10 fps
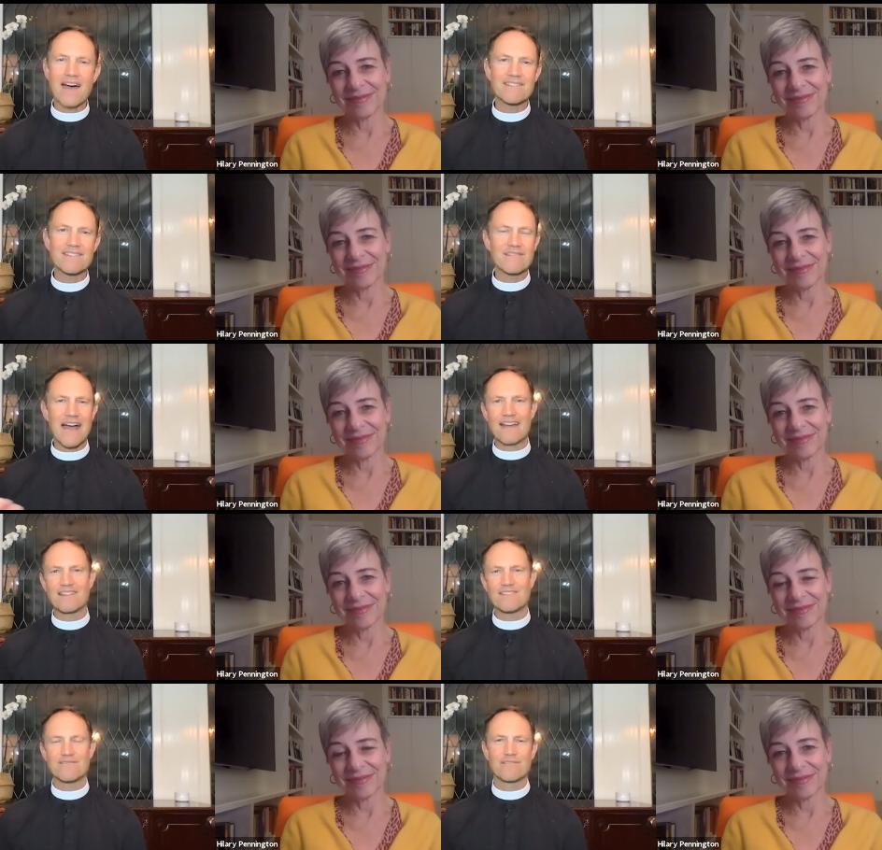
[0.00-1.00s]
Speaker 1: do you
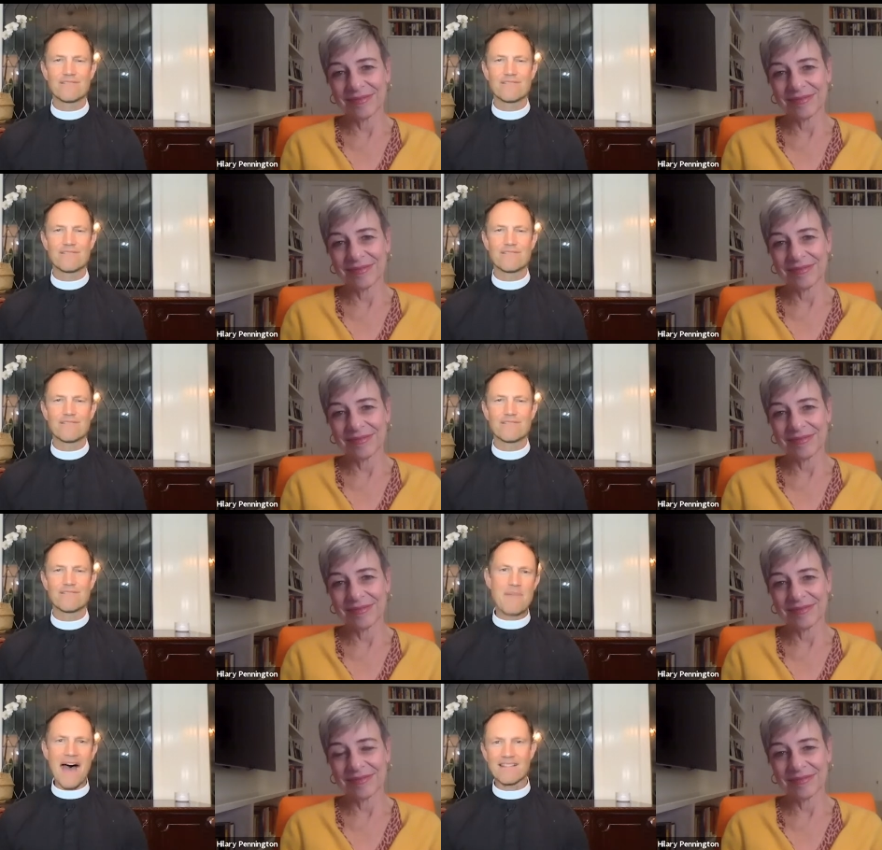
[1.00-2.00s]
how do you
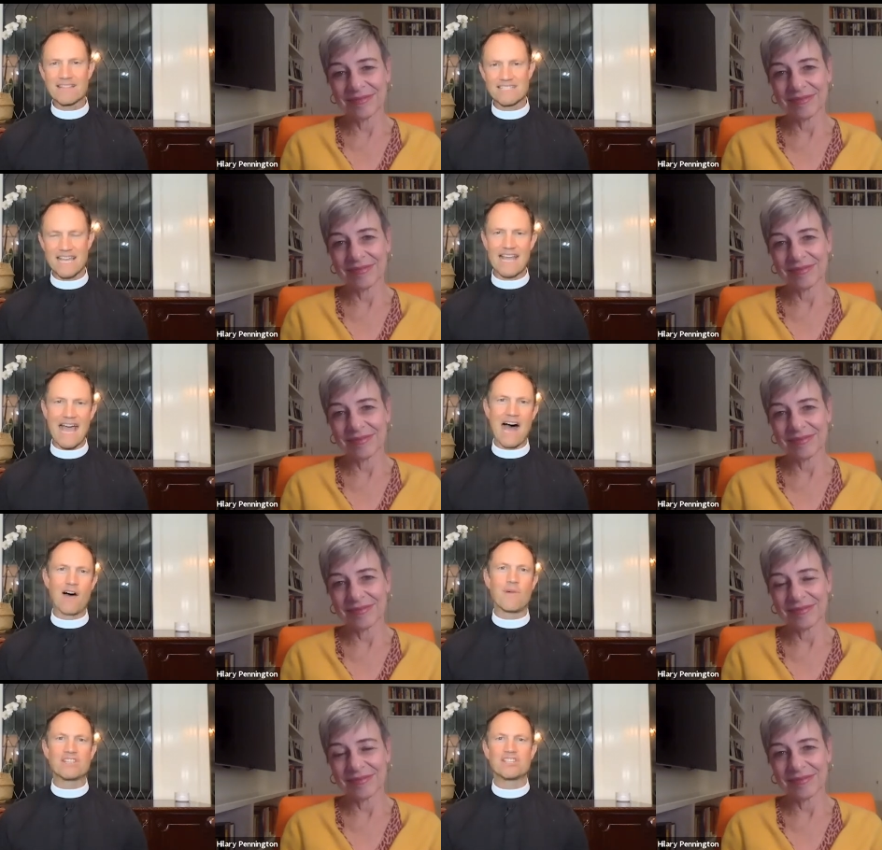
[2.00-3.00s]
kind of balance like
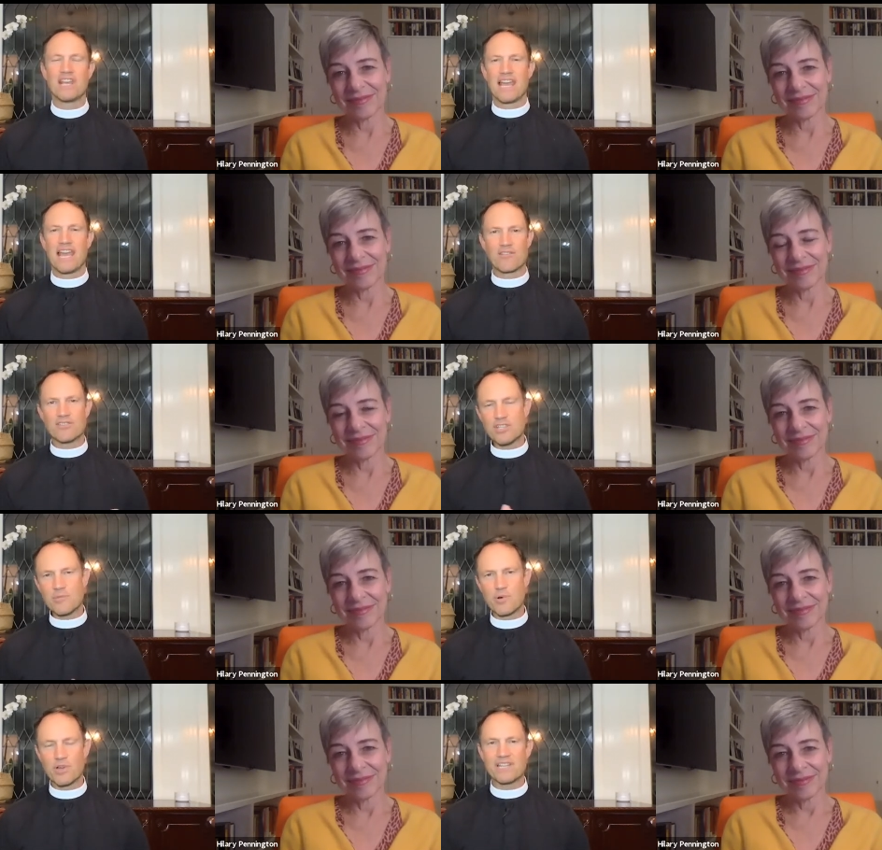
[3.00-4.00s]
how much energy
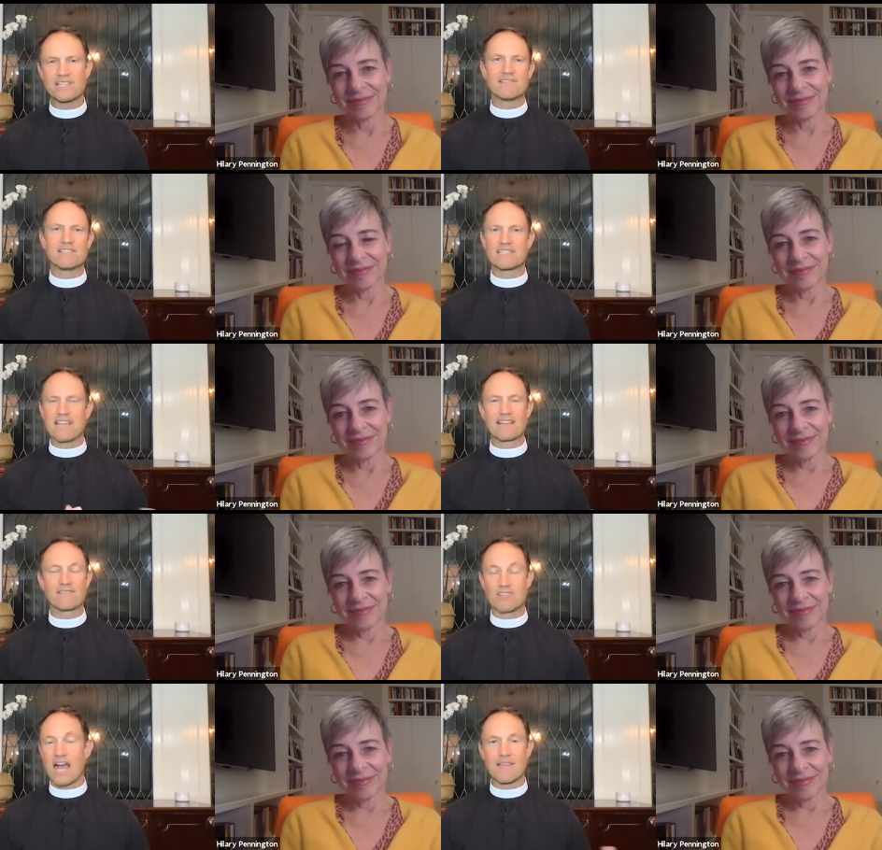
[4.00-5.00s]
you put into just
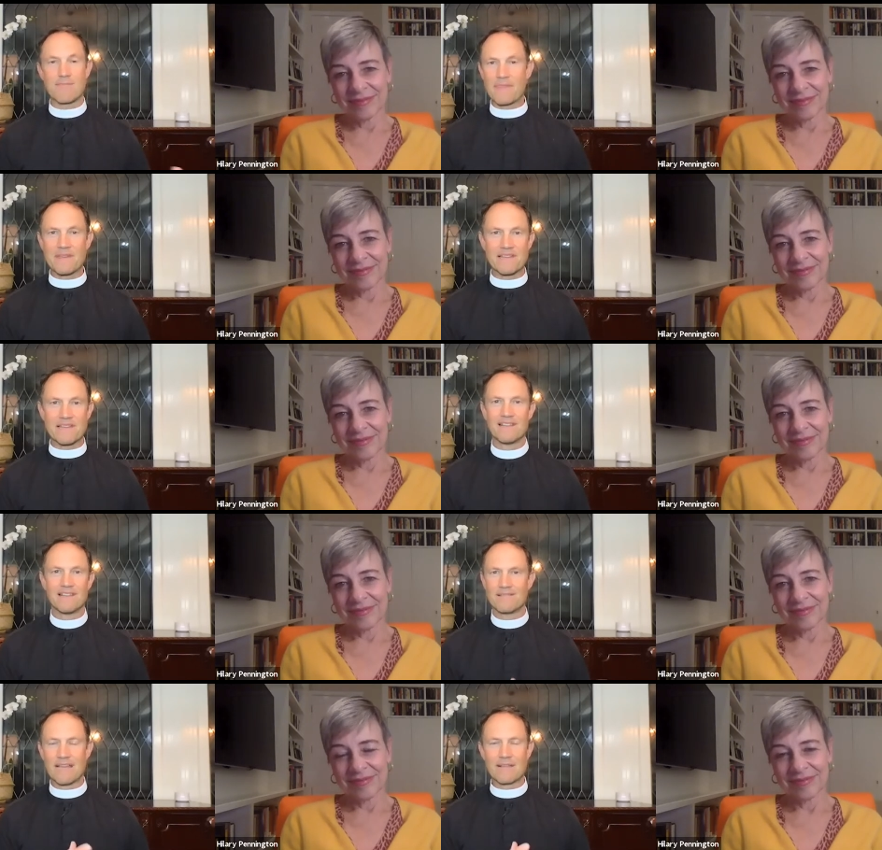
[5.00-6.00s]
like talking about the
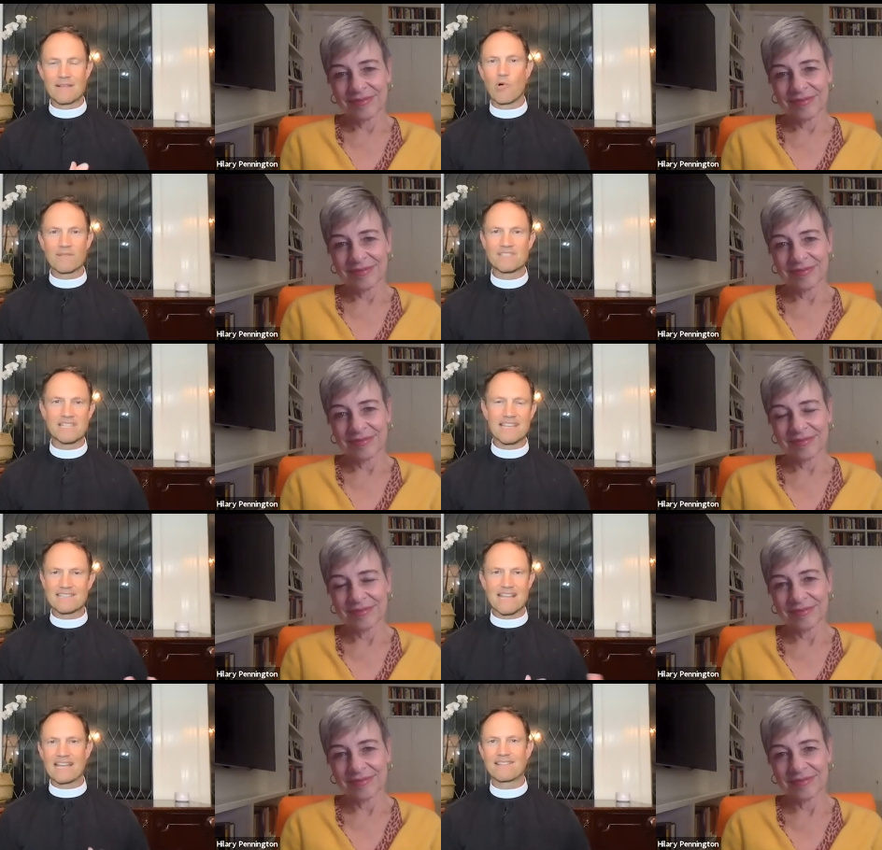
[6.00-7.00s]
like boring
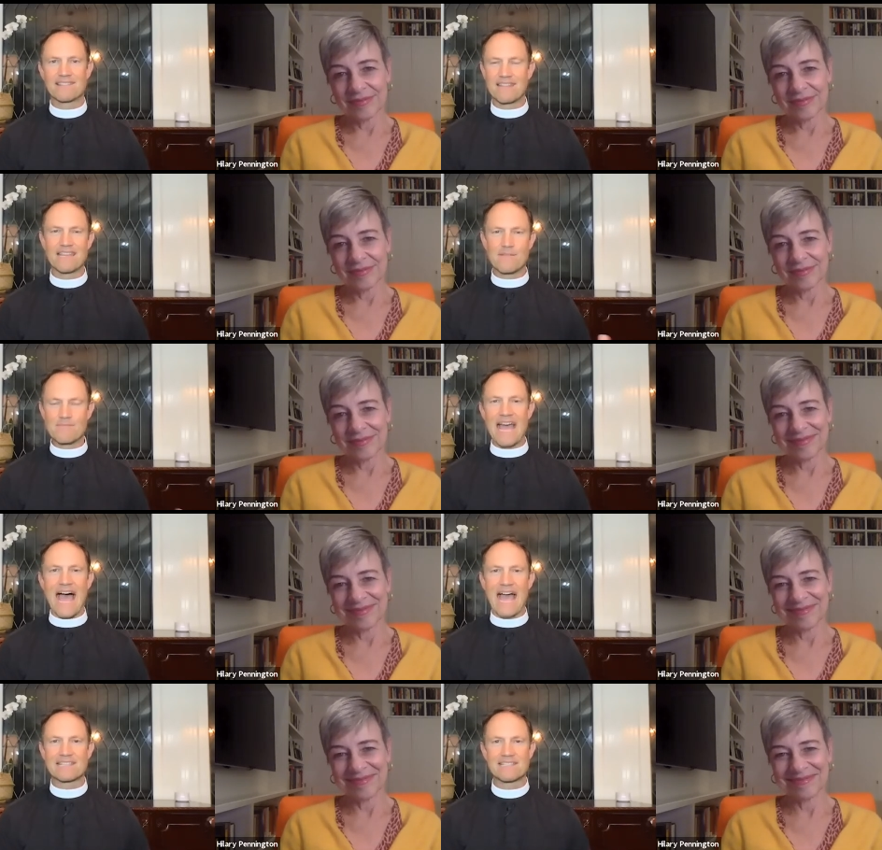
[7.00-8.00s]
things like income
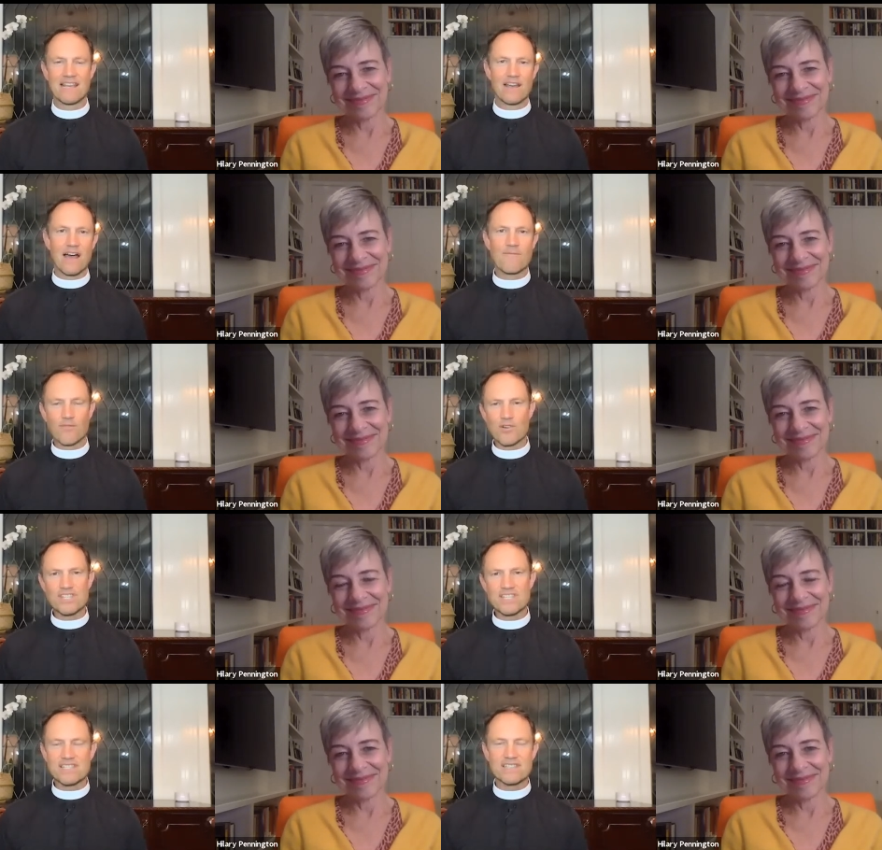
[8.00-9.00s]
tax um,
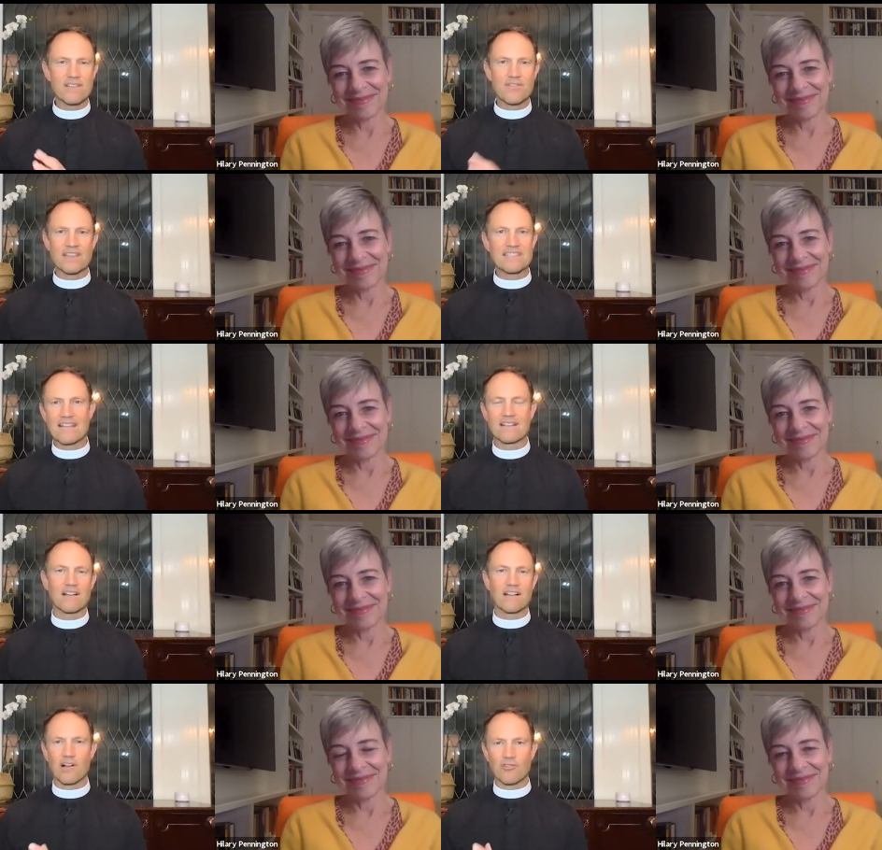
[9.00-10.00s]
versus you know, things like
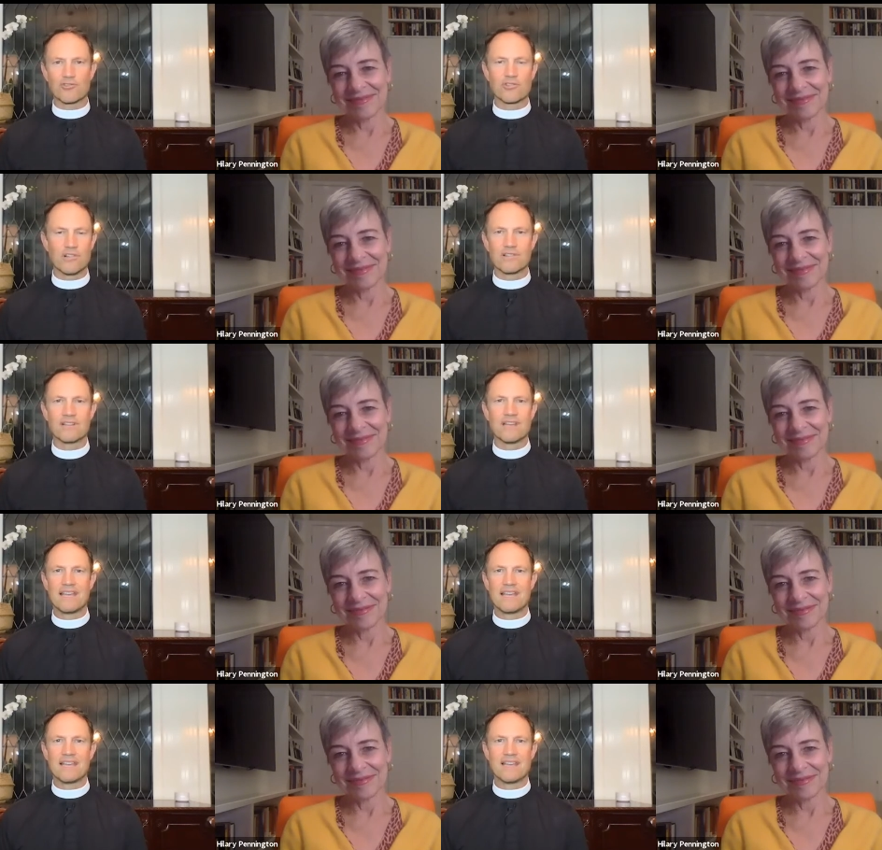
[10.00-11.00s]
c- cultural
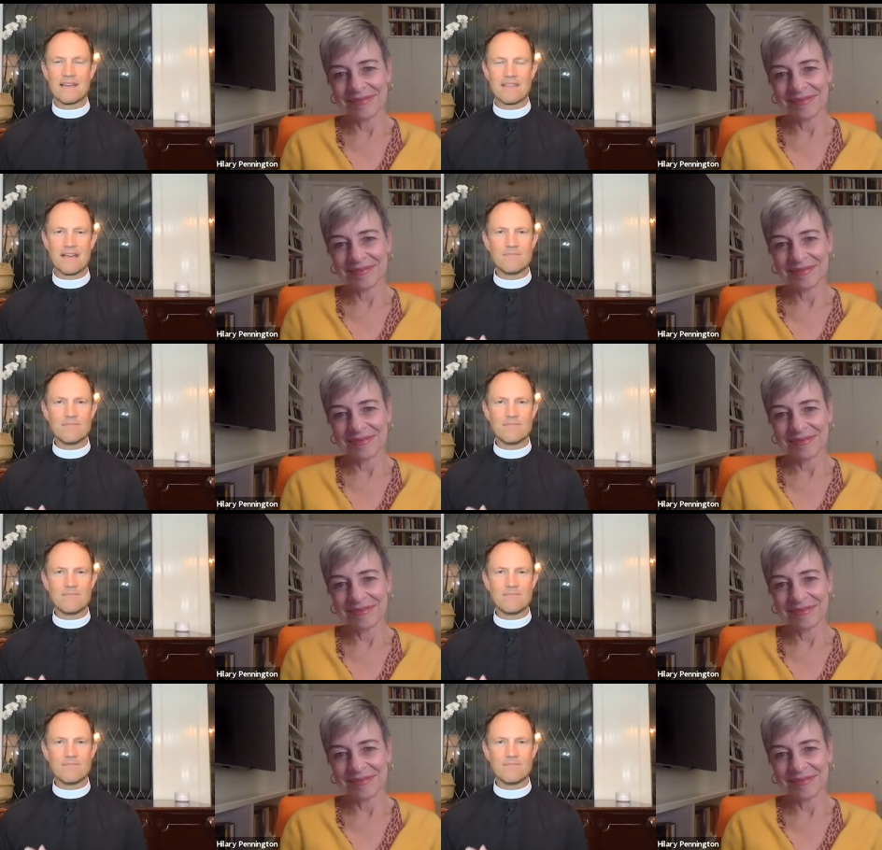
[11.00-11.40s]
uh, uh,